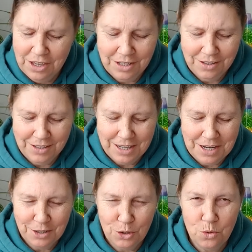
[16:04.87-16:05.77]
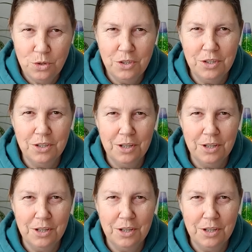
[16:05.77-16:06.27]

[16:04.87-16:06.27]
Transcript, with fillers: the Ten of Swords,